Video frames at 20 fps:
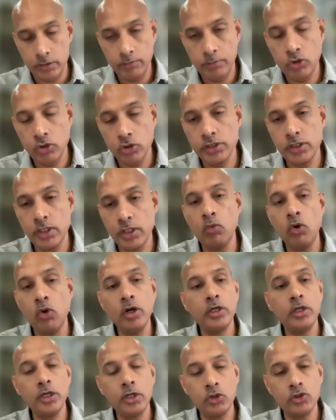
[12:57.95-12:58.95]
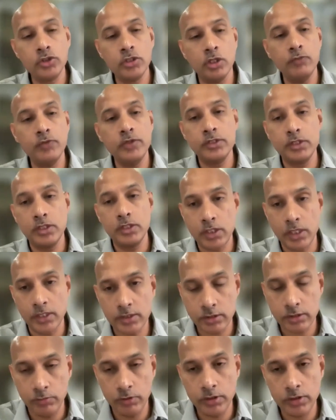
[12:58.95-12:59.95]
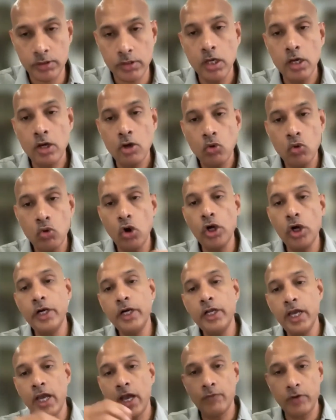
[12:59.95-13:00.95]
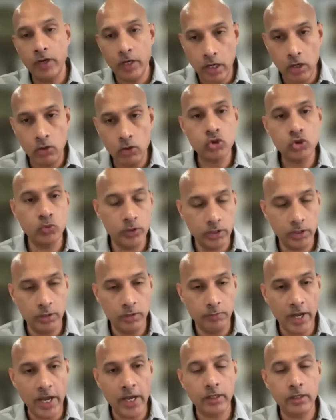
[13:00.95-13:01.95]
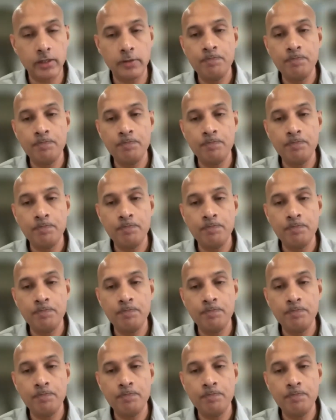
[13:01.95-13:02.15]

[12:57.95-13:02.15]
because they wanted to service these customers who already have accounts with their bank,